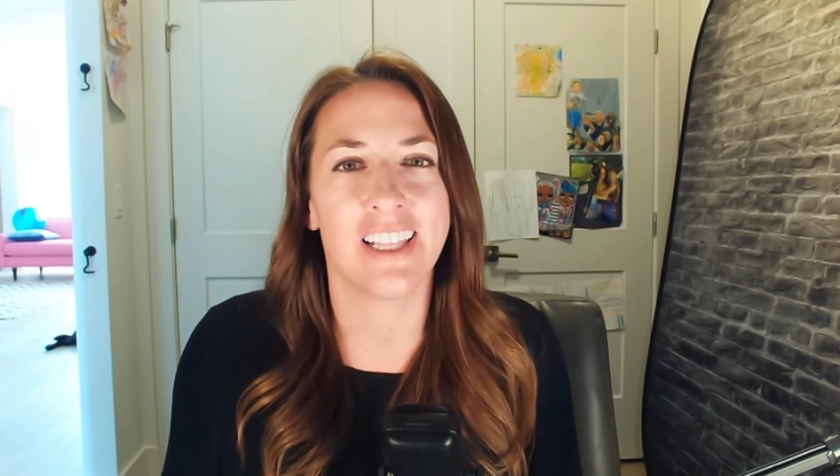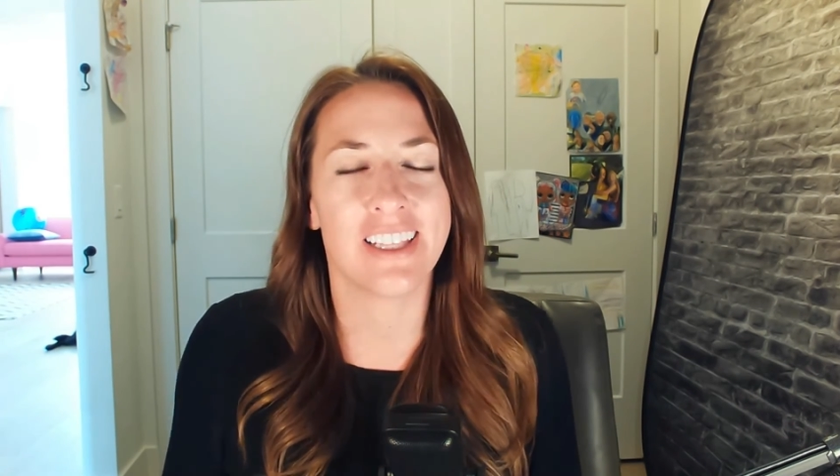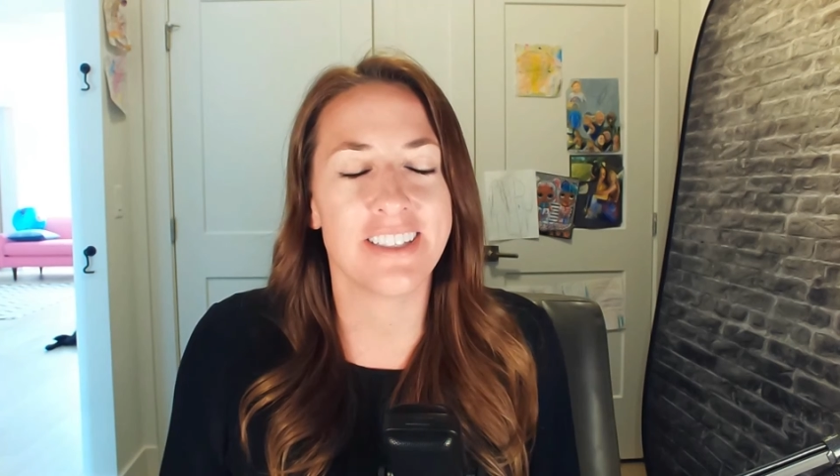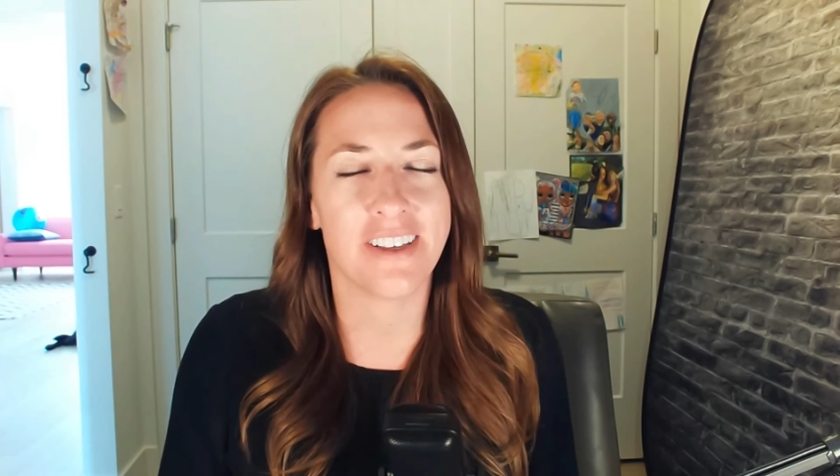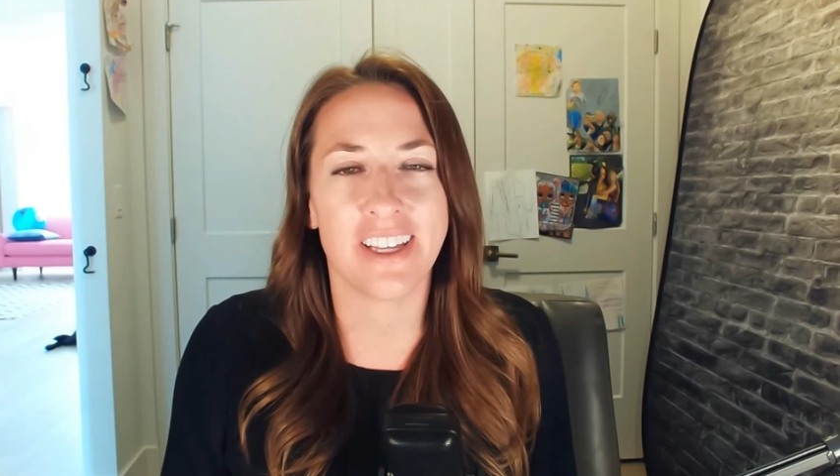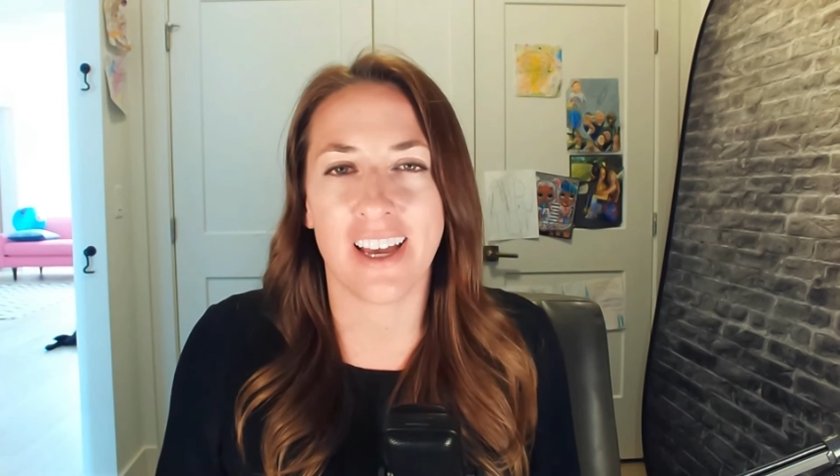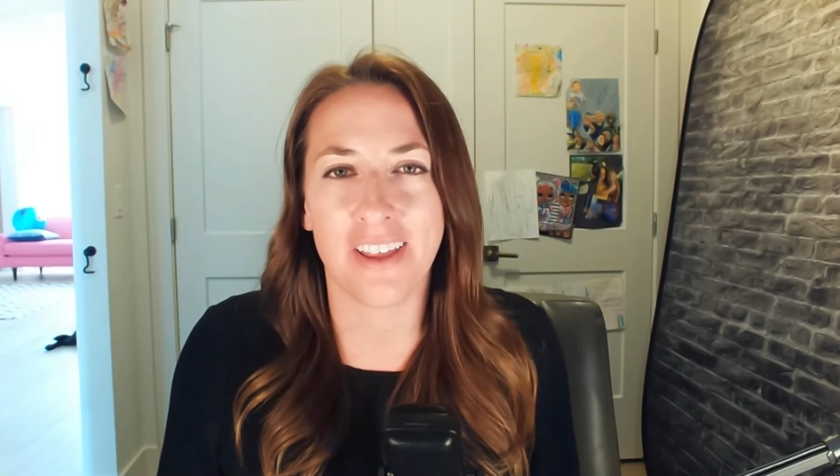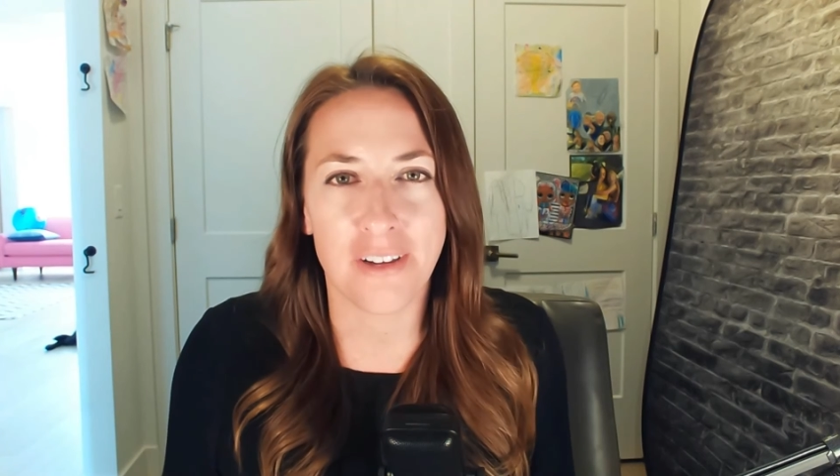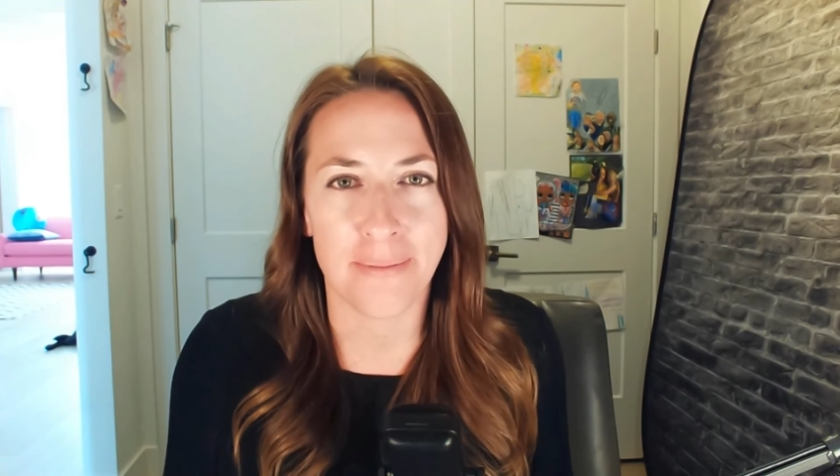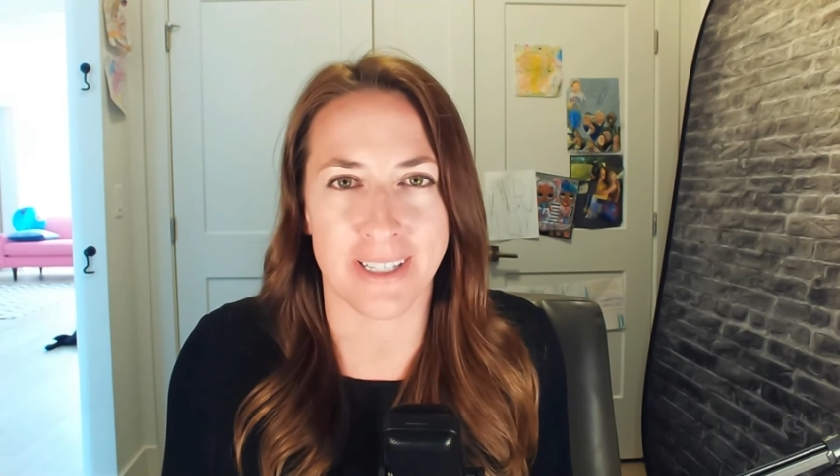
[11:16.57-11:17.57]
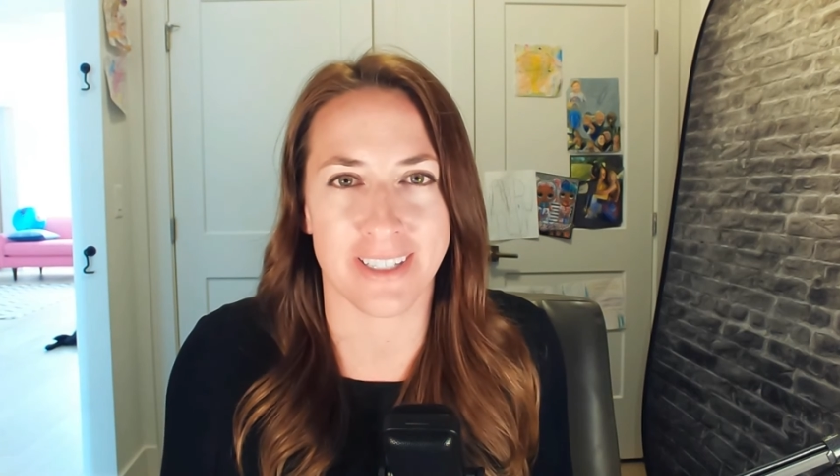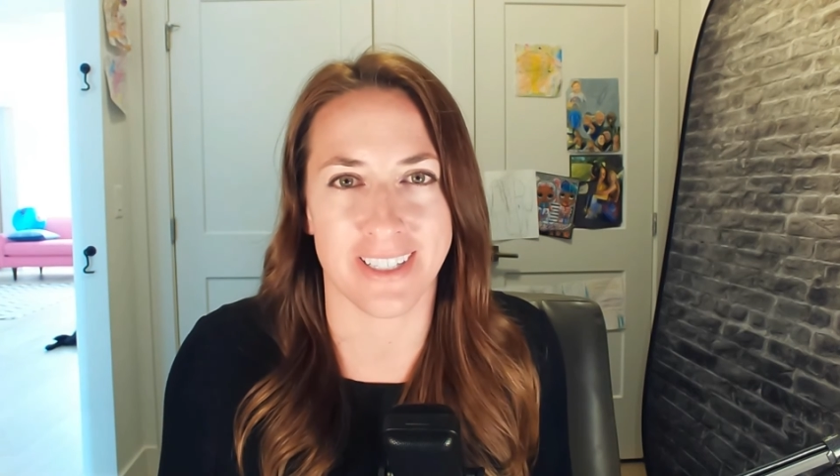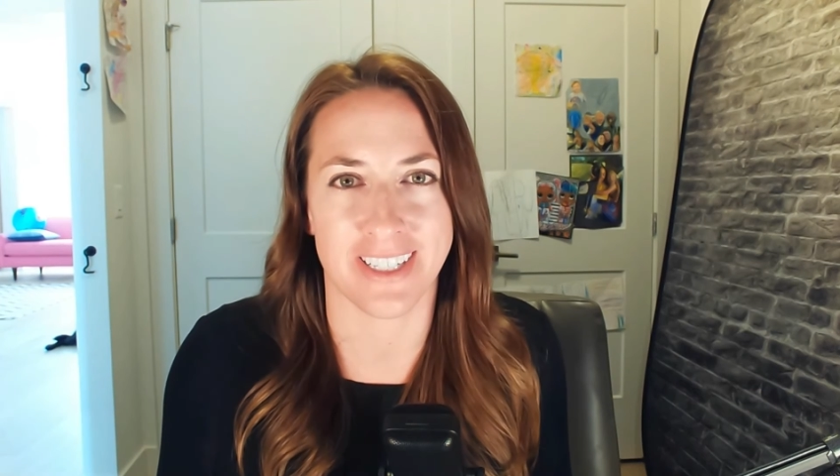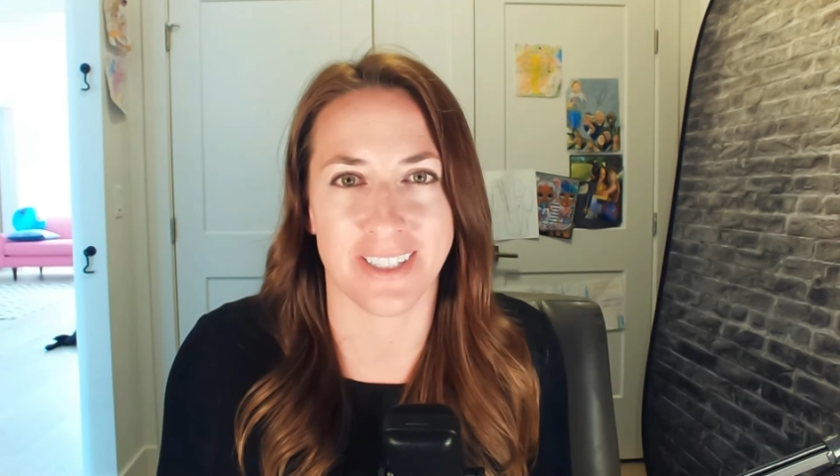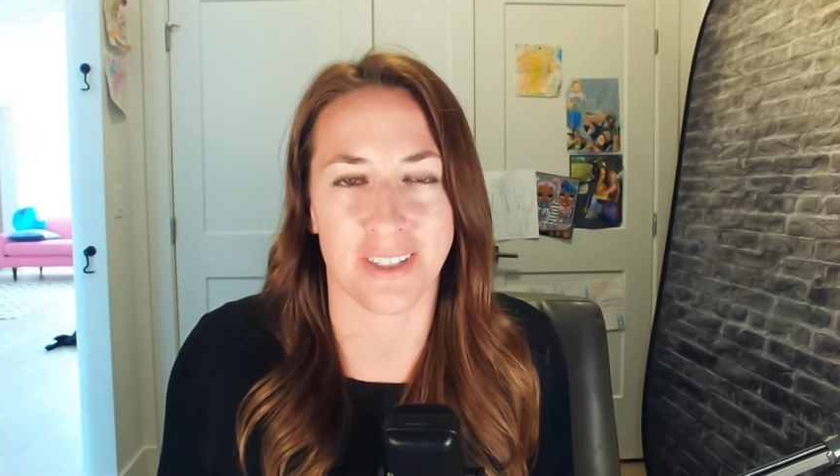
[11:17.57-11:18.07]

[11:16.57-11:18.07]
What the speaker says: Let's look at other businesses,